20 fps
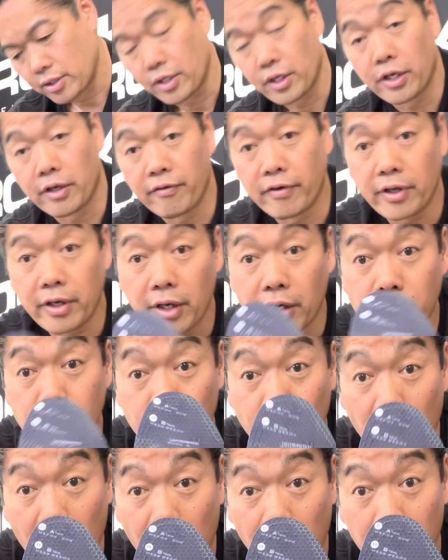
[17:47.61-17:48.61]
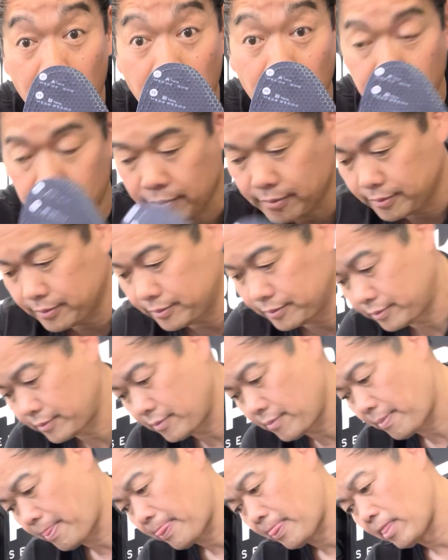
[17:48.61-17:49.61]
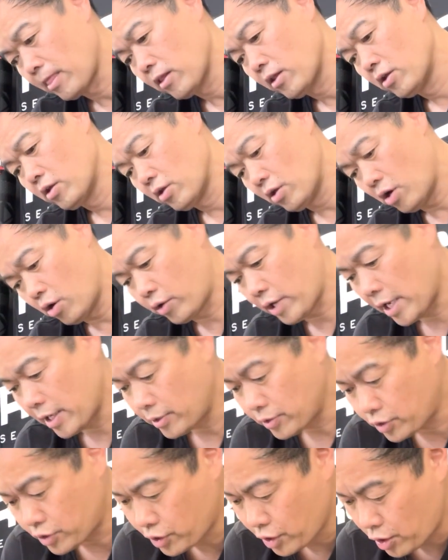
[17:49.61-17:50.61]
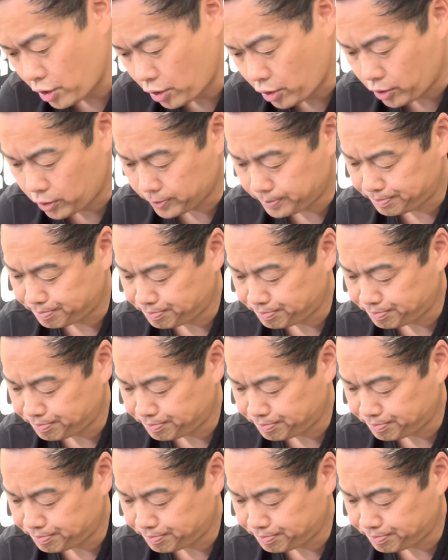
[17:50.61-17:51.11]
give it a try. Okay, so